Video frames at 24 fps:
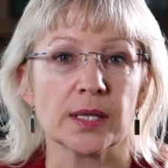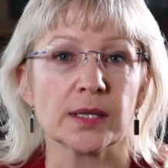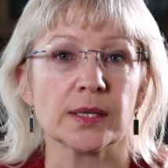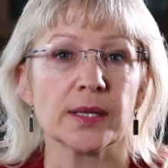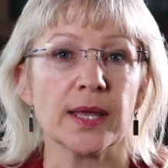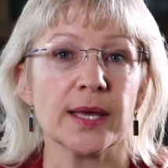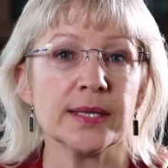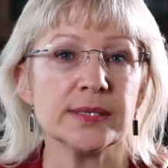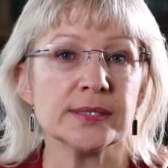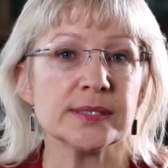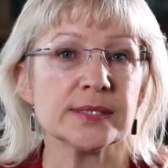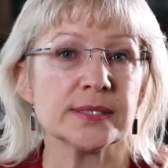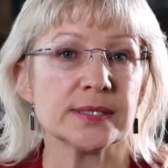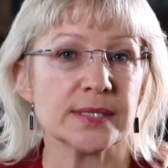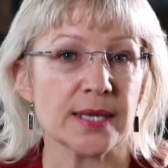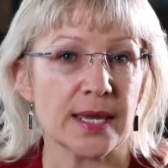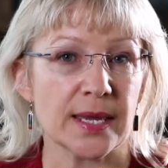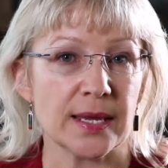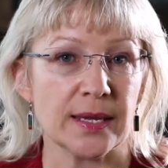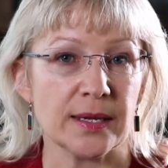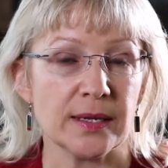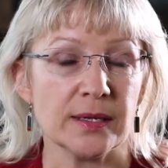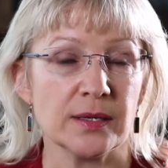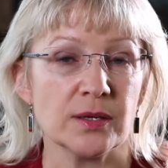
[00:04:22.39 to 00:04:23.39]
Let's
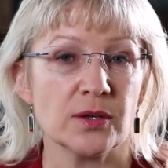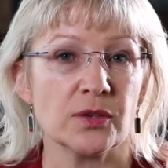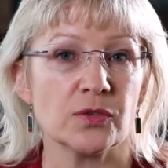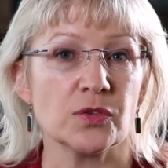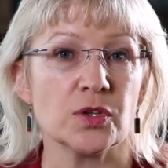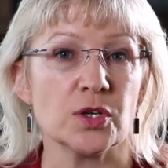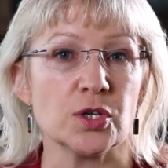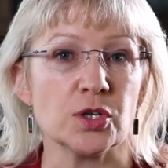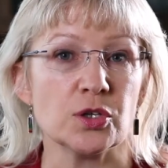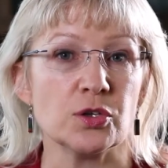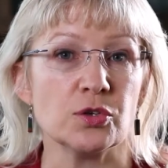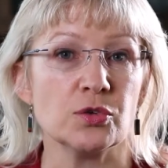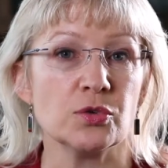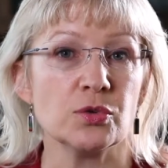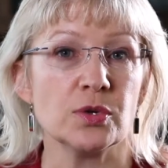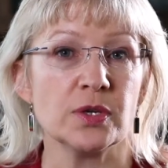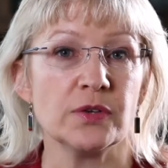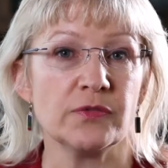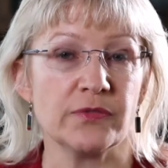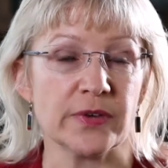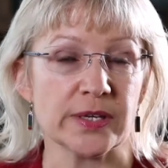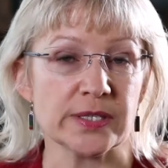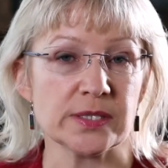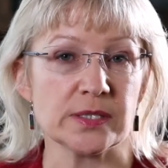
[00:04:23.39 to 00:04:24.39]
say that you
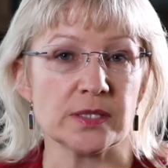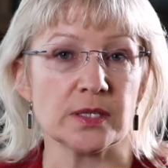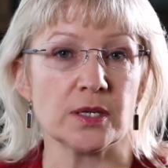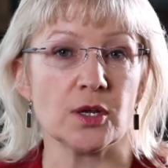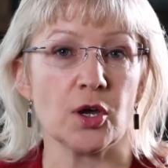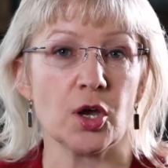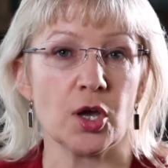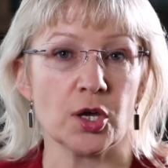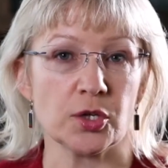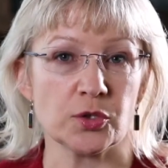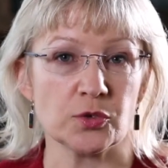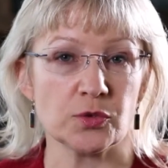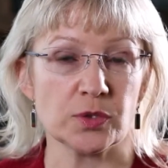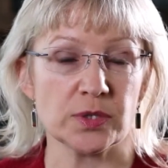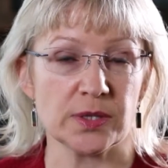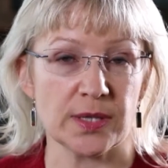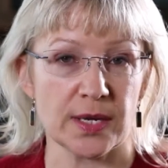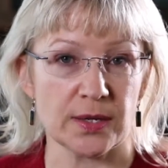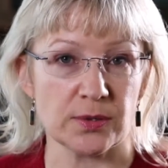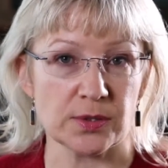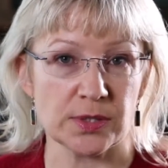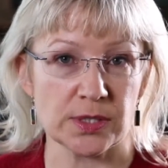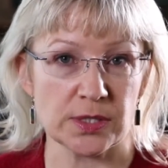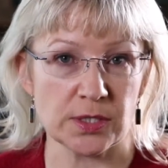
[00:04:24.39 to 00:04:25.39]
invested
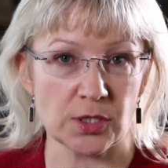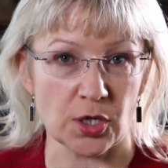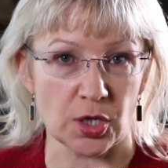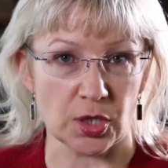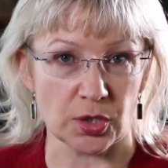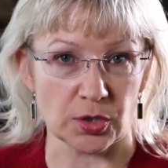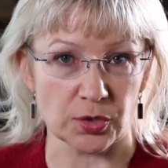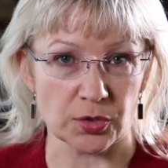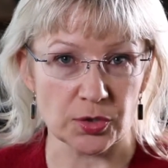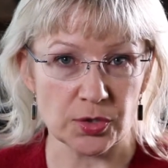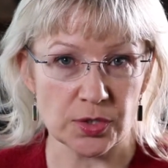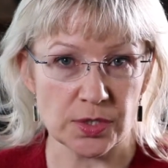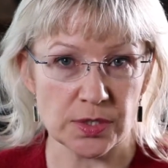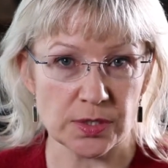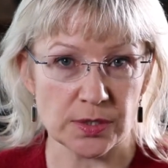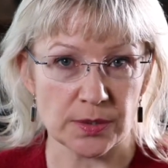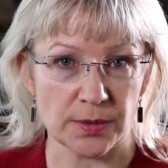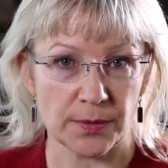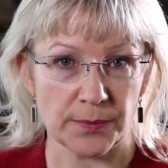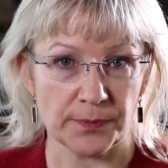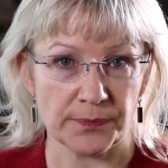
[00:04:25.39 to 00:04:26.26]
$100,000,